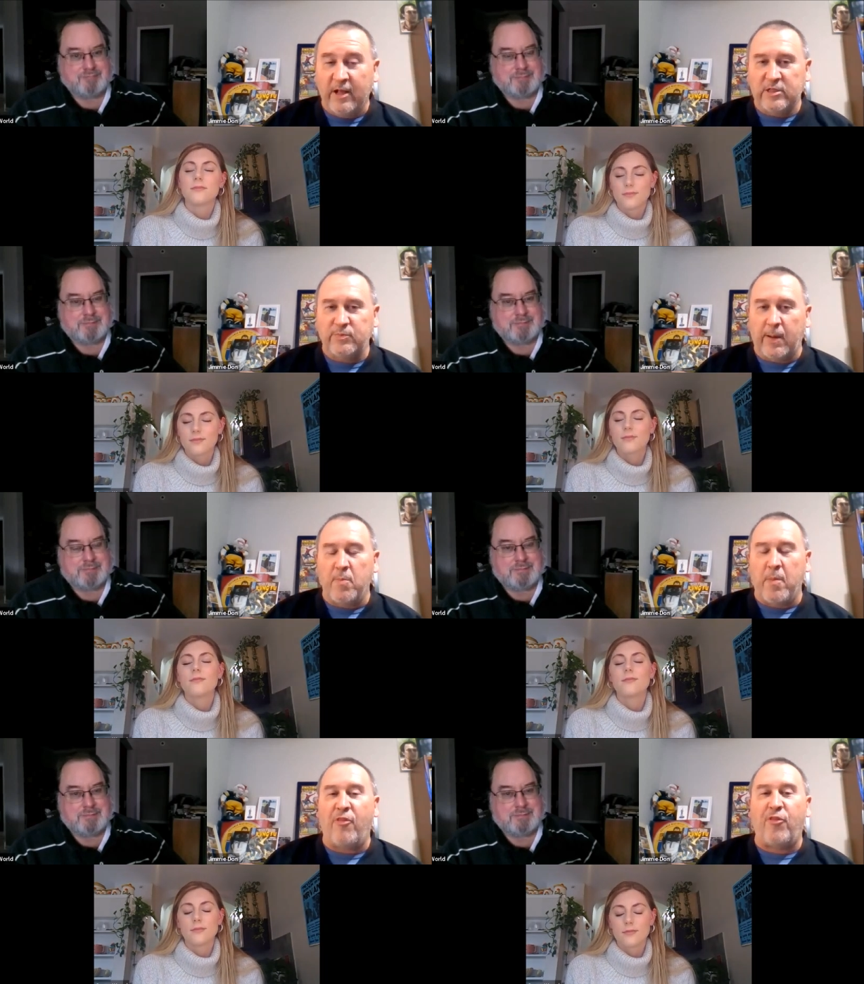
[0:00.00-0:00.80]
Speaker 1: This may be
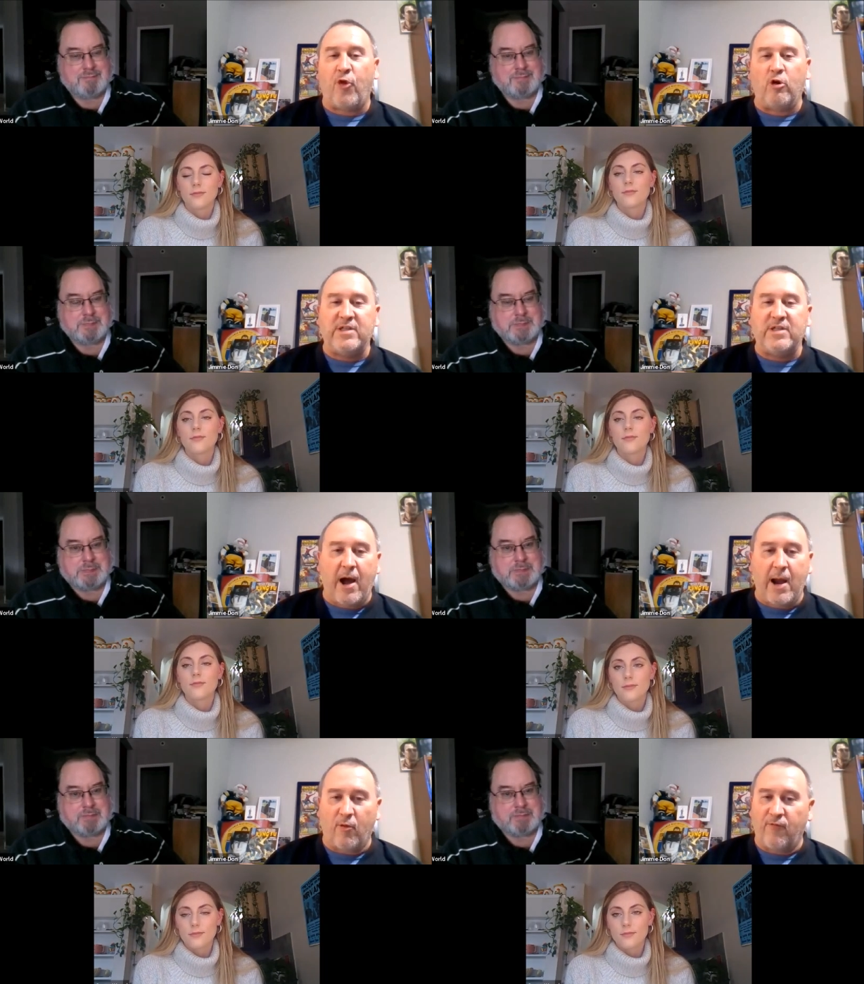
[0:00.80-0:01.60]
my third
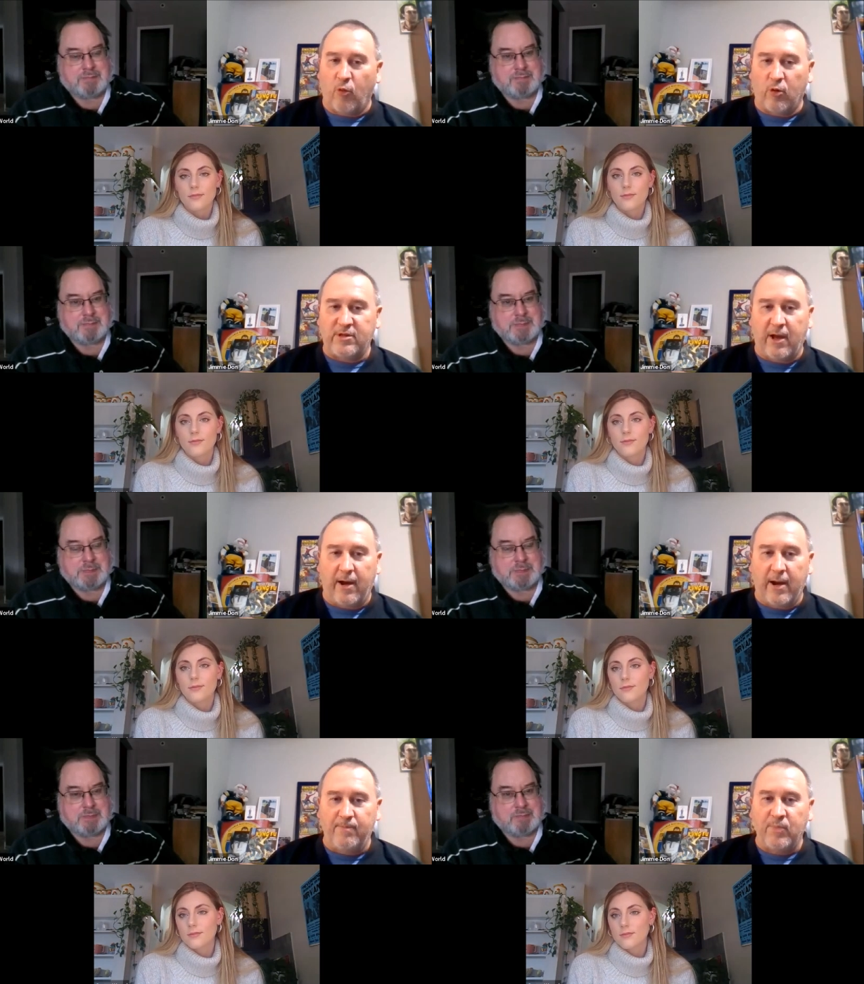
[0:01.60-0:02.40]
time or fourth
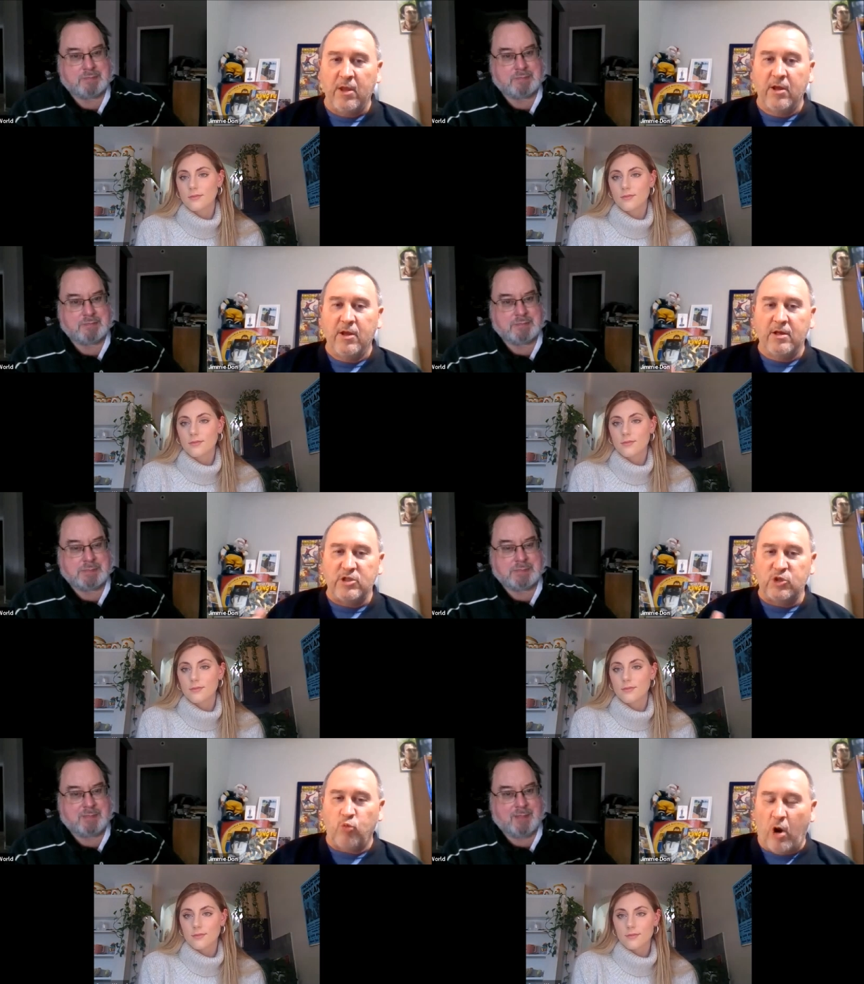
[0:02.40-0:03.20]
time
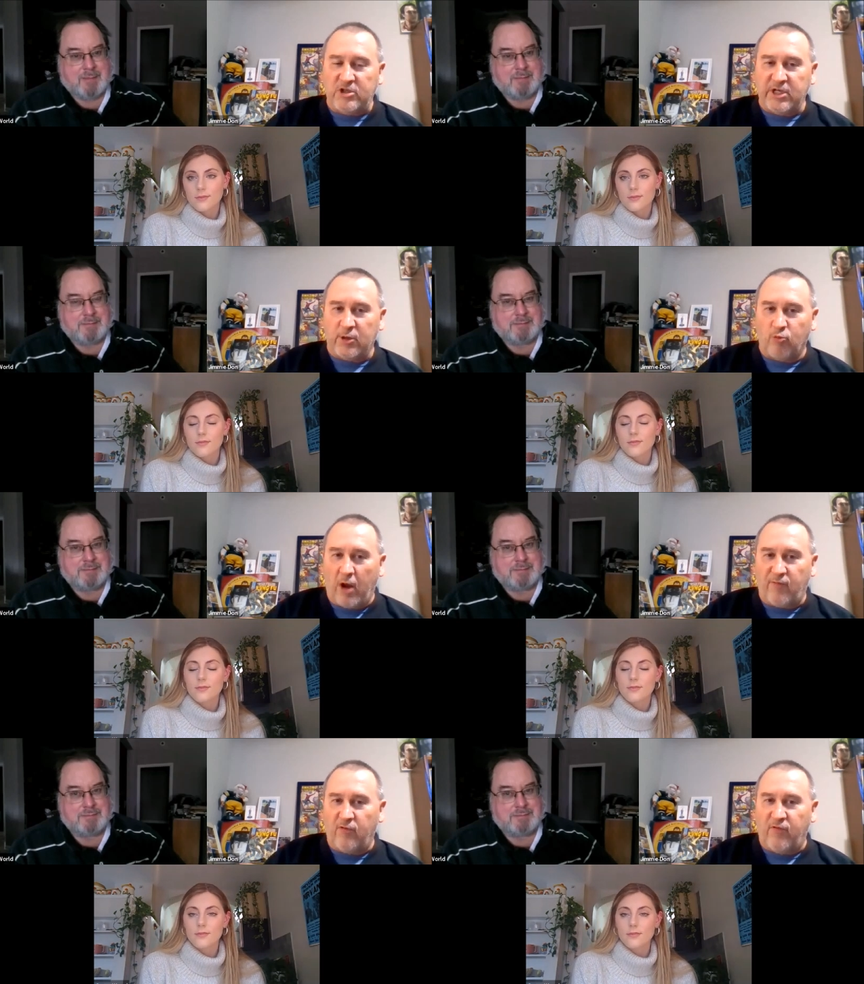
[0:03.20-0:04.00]
just watching the
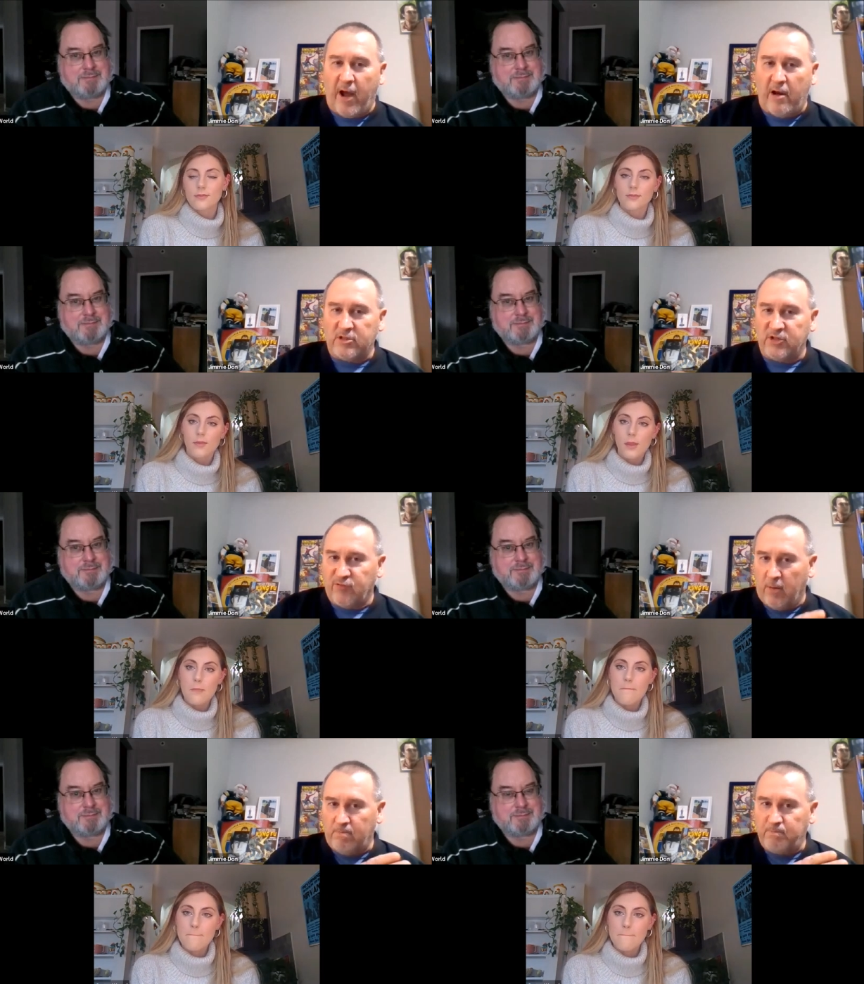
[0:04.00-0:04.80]
Rockford Files
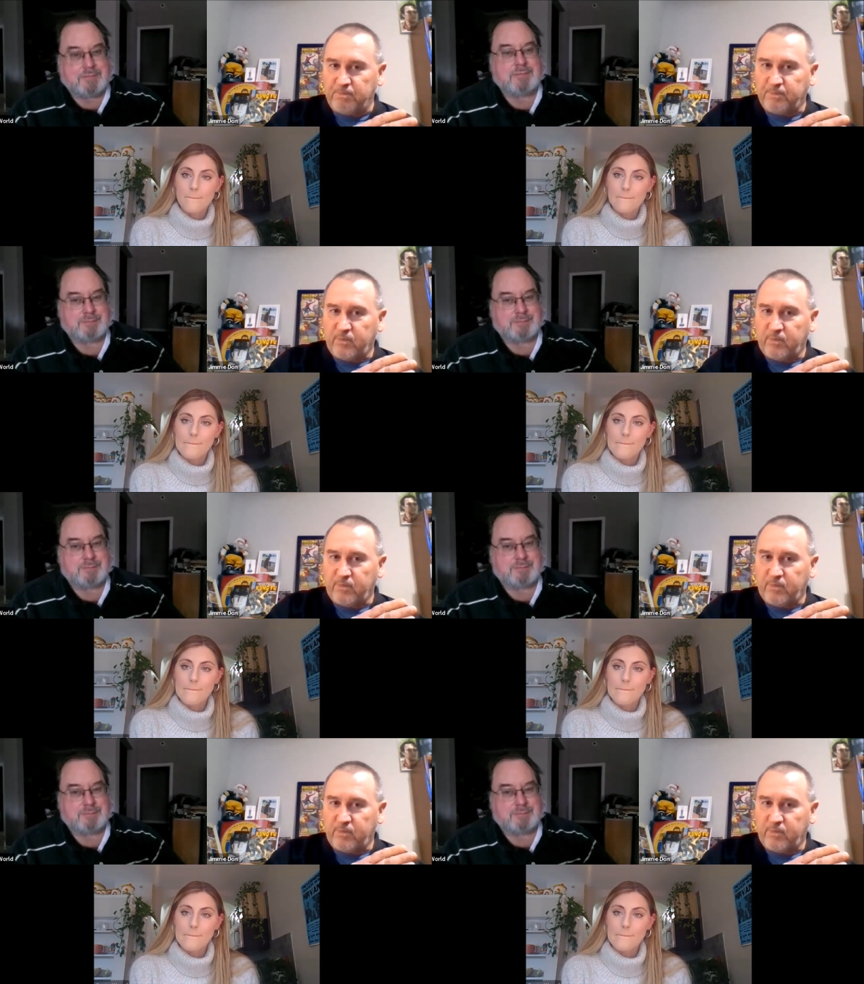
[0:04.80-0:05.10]
from